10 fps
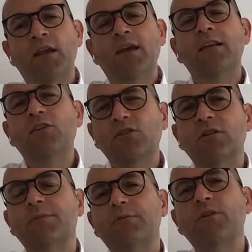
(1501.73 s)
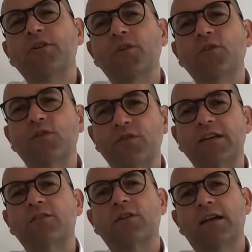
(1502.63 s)
In Europe, it was not so
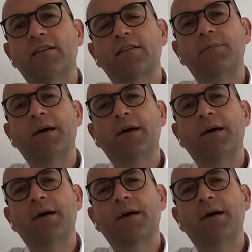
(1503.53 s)
strict. So Edison's